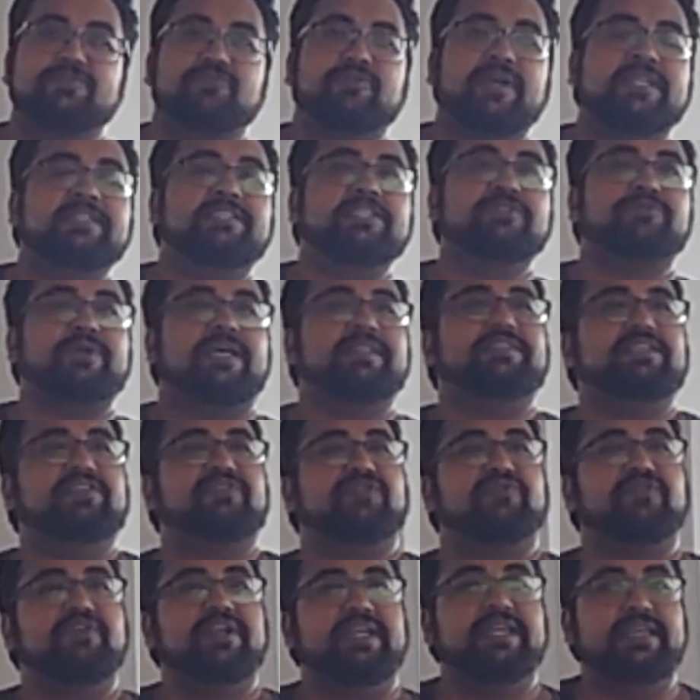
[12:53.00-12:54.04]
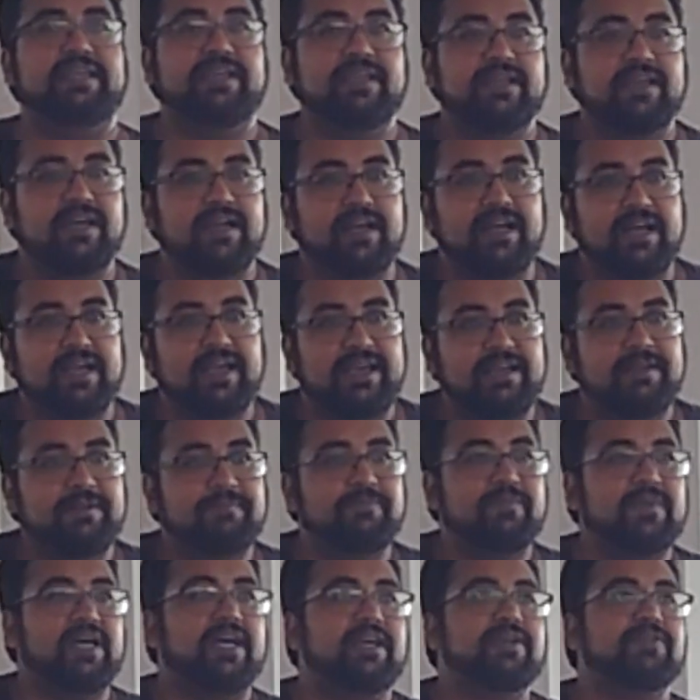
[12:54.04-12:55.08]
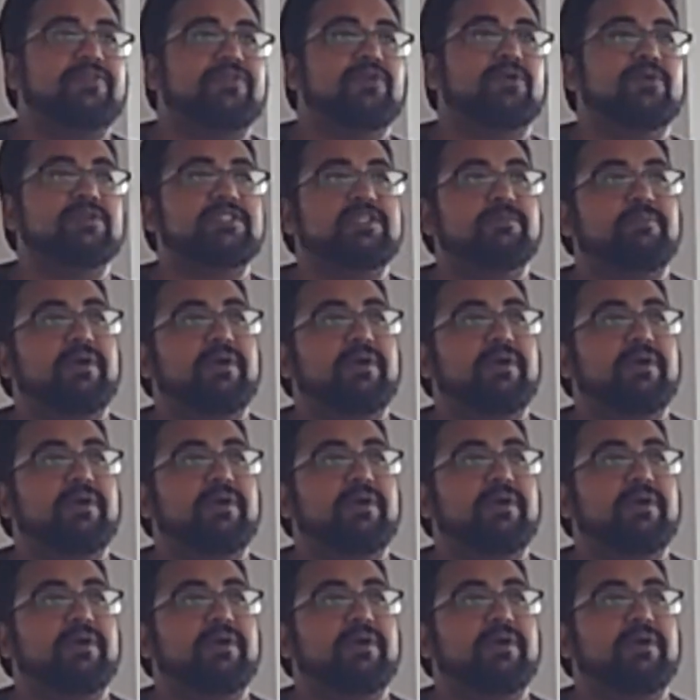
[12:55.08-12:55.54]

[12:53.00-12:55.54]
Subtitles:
2023, and I thought